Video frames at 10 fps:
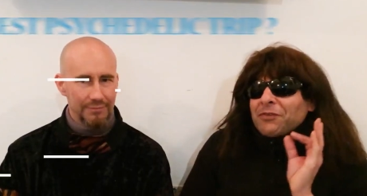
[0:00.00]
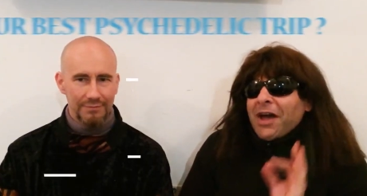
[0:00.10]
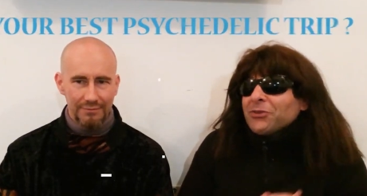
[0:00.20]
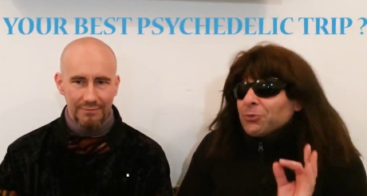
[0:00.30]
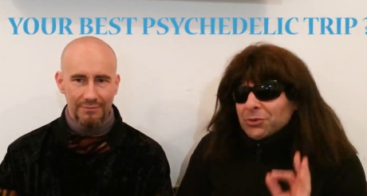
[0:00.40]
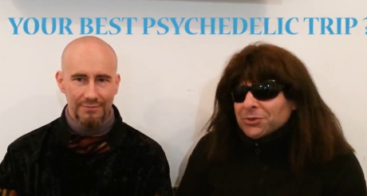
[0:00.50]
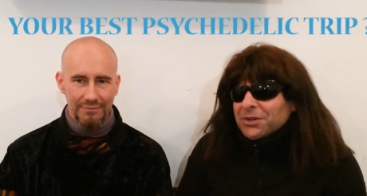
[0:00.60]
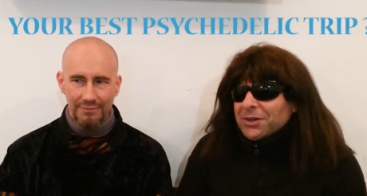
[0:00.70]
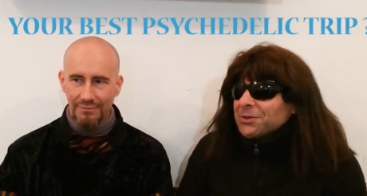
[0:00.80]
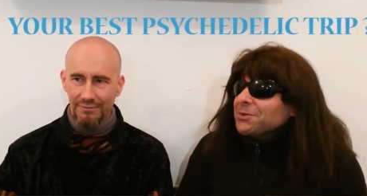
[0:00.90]
Speaker 1: the fans want to
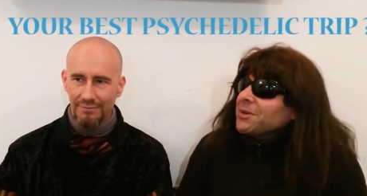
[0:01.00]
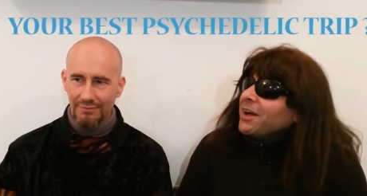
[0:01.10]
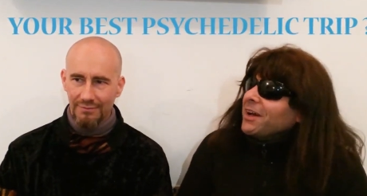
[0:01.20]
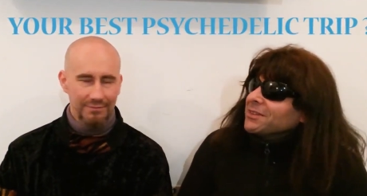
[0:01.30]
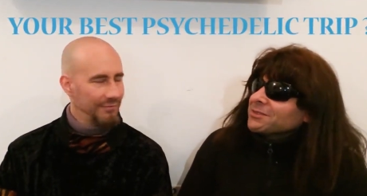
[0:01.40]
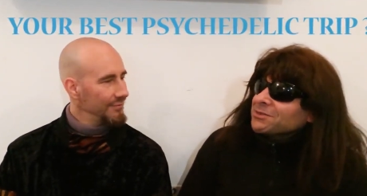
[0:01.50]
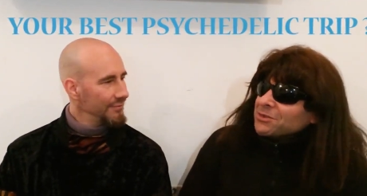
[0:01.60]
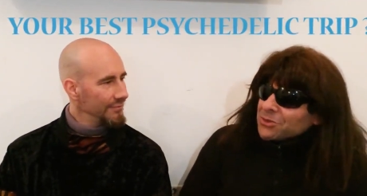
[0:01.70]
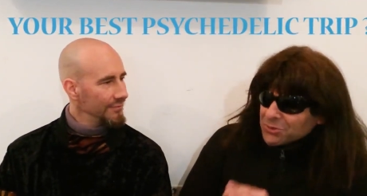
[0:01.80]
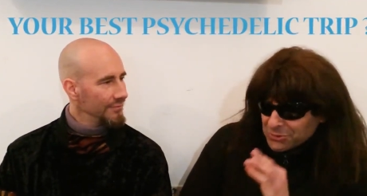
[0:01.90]
know, and
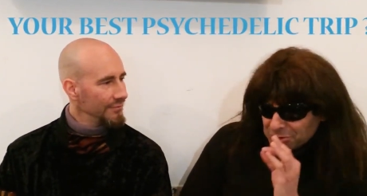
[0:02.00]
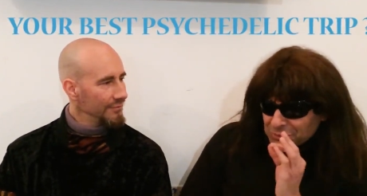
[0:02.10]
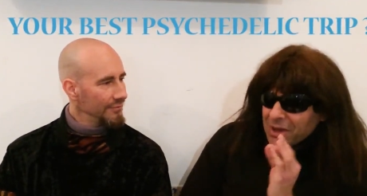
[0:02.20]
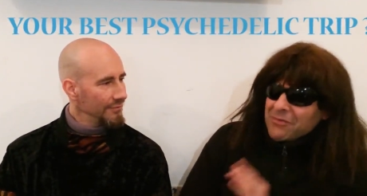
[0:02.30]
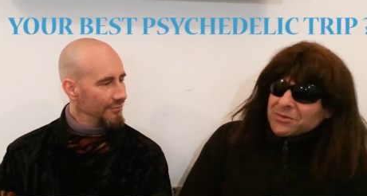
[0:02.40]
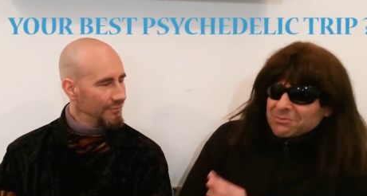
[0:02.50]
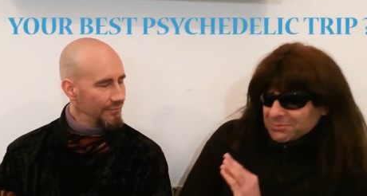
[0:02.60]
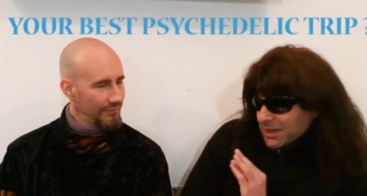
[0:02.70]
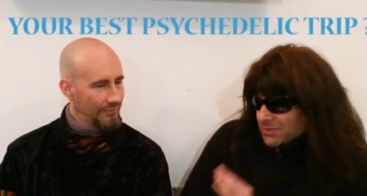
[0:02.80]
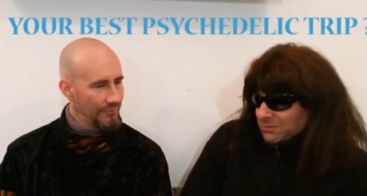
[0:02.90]
you have
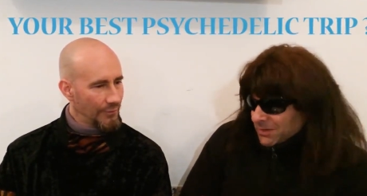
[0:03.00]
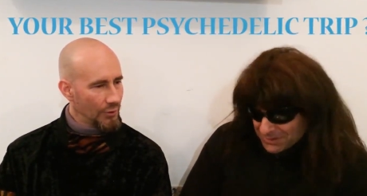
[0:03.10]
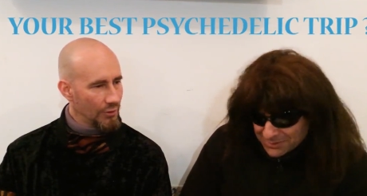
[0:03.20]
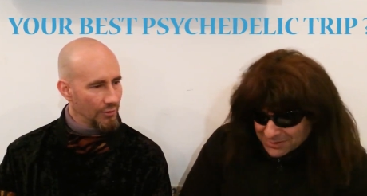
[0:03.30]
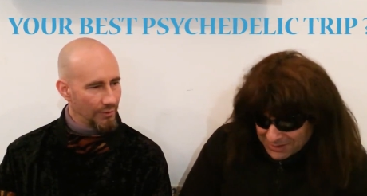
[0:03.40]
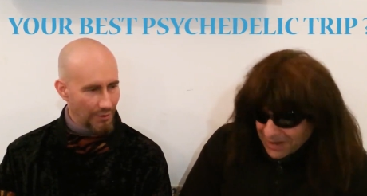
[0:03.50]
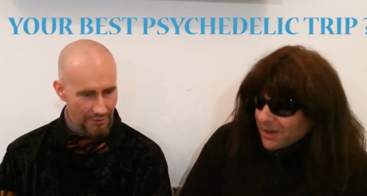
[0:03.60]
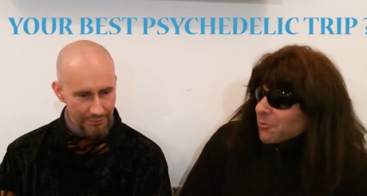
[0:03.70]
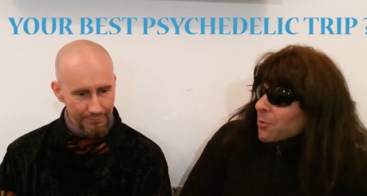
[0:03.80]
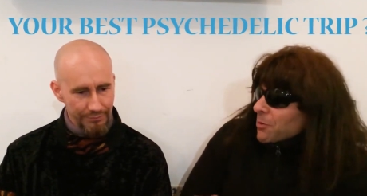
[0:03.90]
to let them know. Uh,
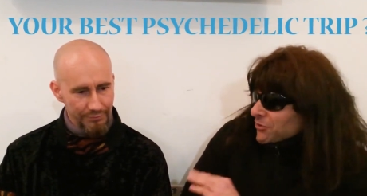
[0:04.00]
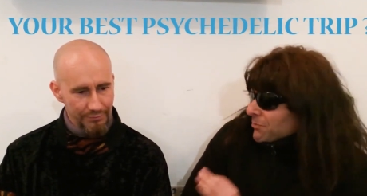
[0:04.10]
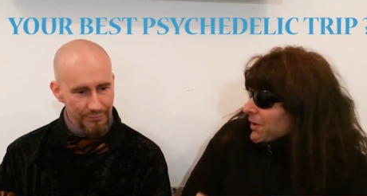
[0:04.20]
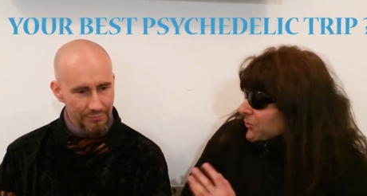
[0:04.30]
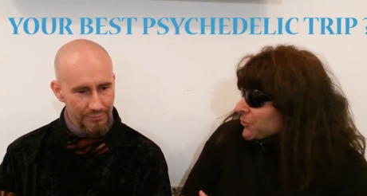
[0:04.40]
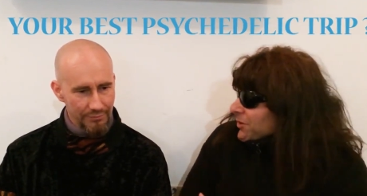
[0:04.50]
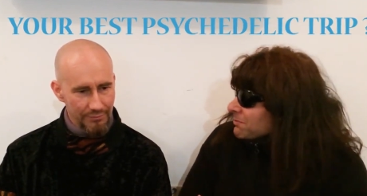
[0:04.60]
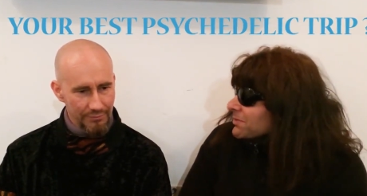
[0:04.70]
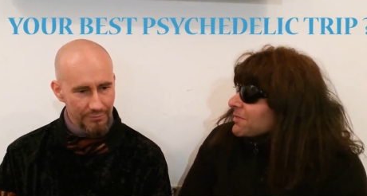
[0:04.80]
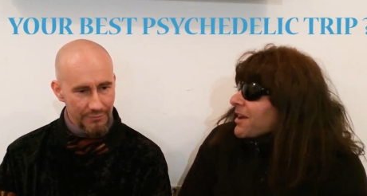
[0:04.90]
uh-huh. what was your best
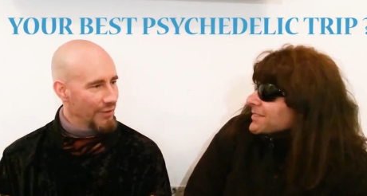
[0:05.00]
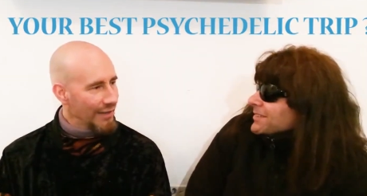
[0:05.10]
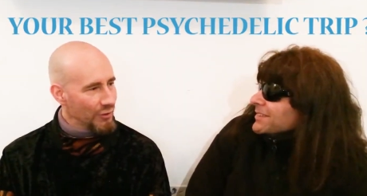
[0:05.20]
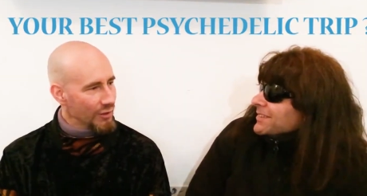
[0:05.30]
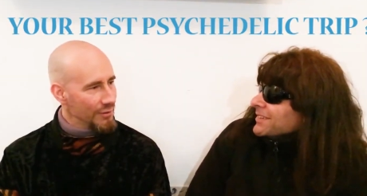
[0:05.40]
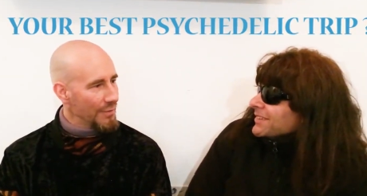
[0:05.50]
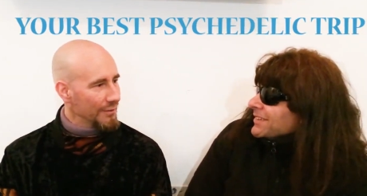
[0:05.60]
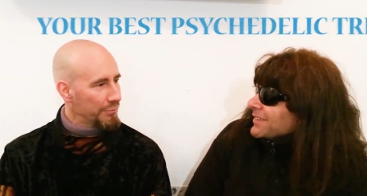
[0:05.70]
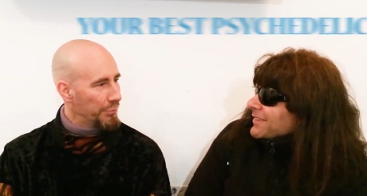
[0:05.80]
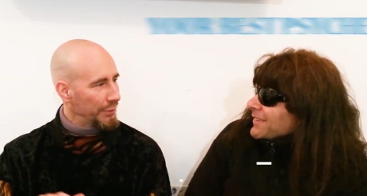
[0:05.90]
trip?
Speaker 2: We're not talking
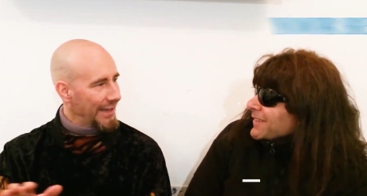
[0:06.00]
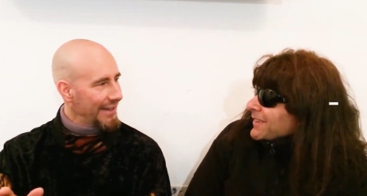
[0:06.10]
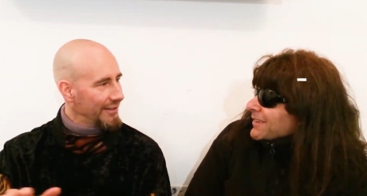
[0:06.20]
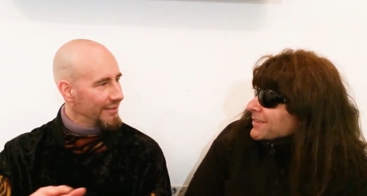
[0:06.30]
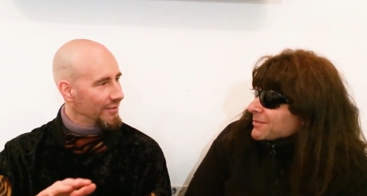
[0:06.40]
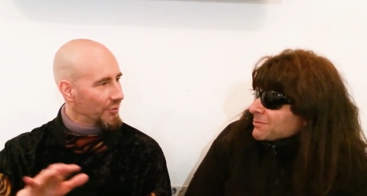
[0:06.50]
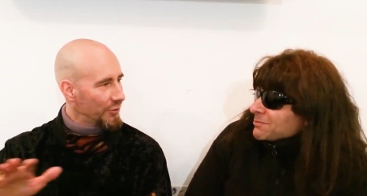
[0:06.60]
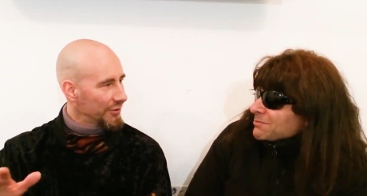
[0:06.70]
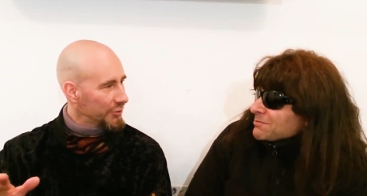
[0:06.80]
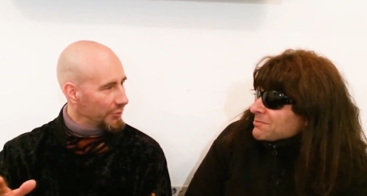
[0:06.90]
about plane
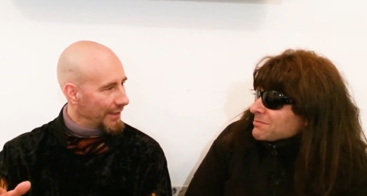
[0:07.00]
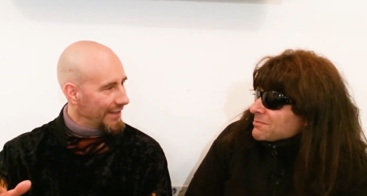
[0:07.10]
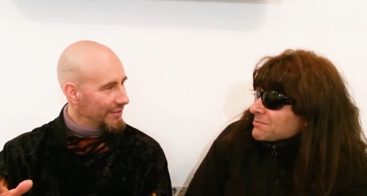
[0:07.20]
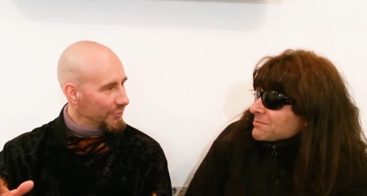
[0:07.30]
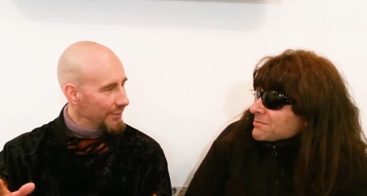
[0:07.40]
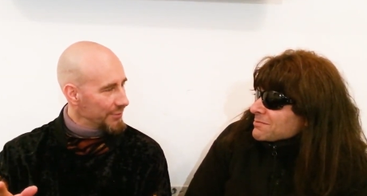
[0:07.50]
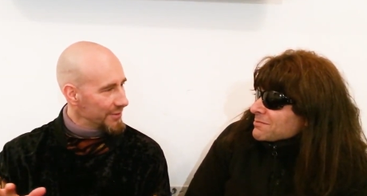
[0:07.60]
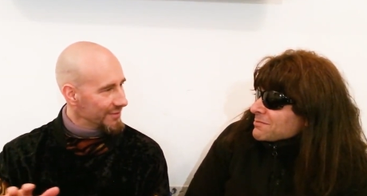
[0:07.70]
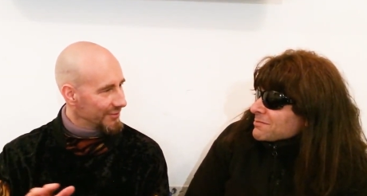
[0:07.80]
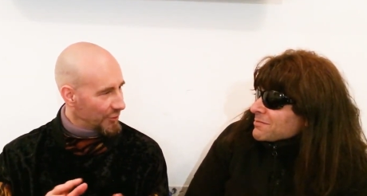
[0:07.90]
or train
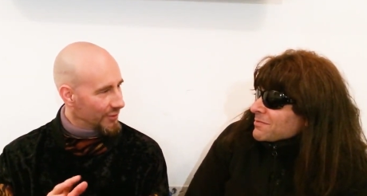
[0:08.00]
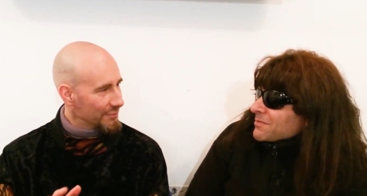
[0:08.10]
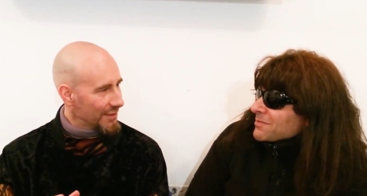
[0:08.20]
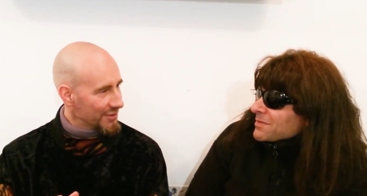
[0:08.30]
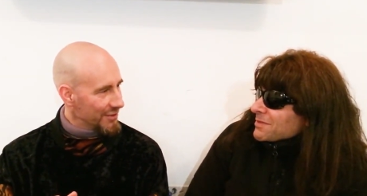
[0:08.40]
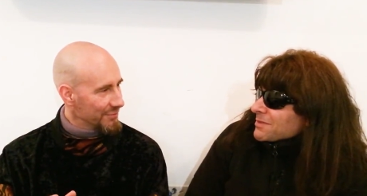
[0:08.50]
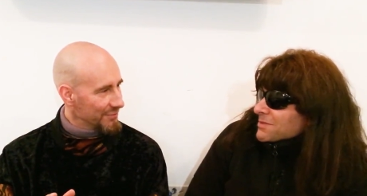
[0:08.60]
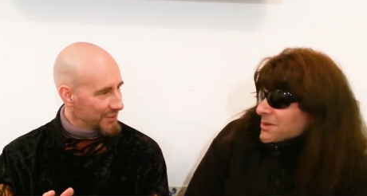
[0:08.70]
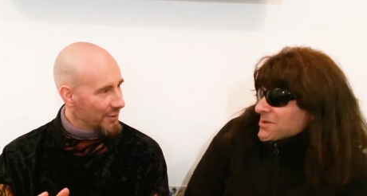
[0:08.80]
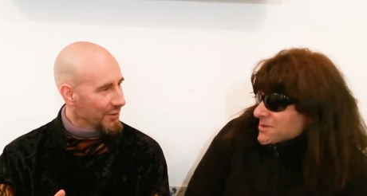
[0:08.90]
trips. We're talking about
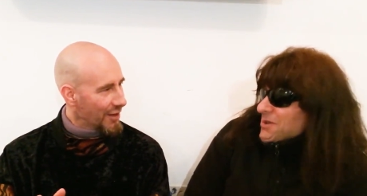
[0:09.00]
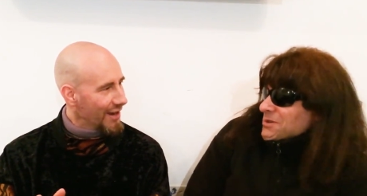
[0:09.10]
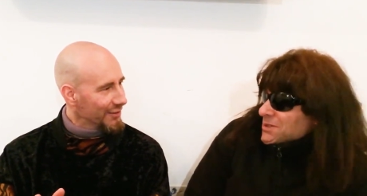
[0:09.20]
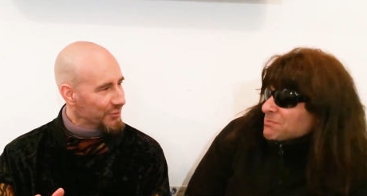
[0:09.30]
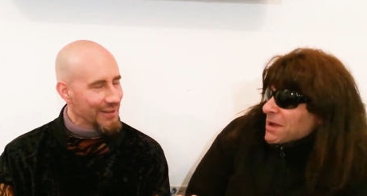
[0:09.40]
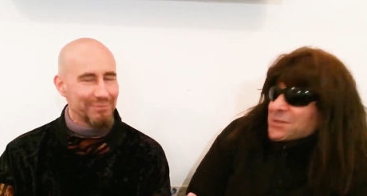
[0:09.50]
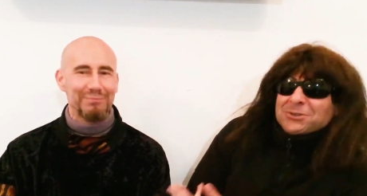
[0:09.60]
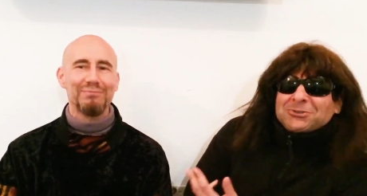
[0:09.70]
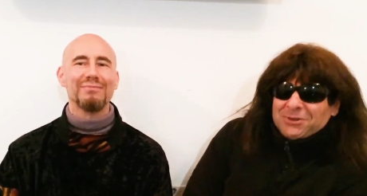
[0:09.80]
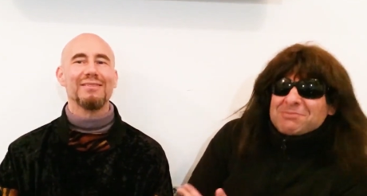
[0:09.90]
some. No, no, a
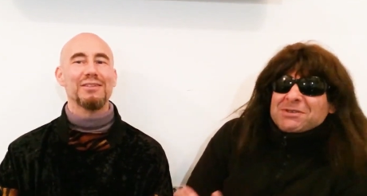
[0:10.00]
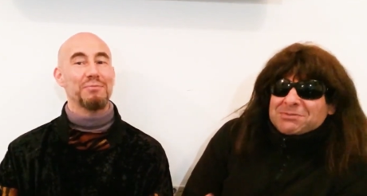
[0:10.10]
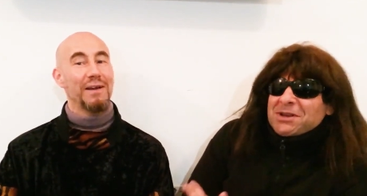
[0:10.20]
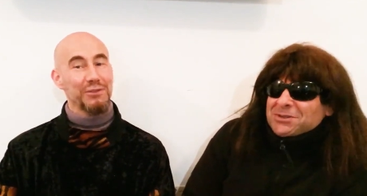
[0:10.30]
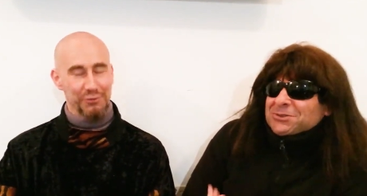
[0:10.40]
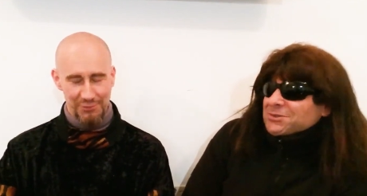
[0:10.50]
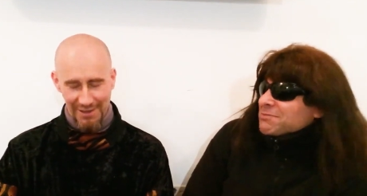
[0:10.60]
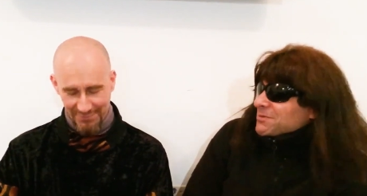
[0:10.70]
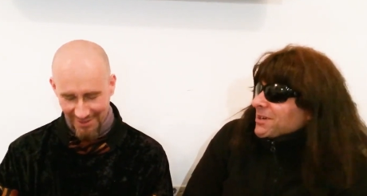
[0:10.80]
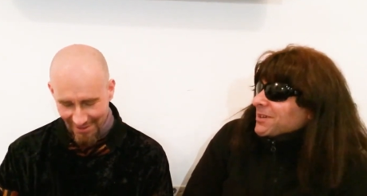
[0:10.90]
special trip. A special,
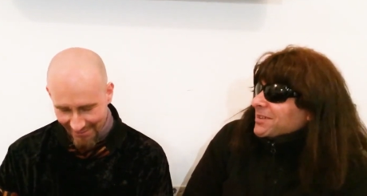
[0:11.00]
trip. Yeah.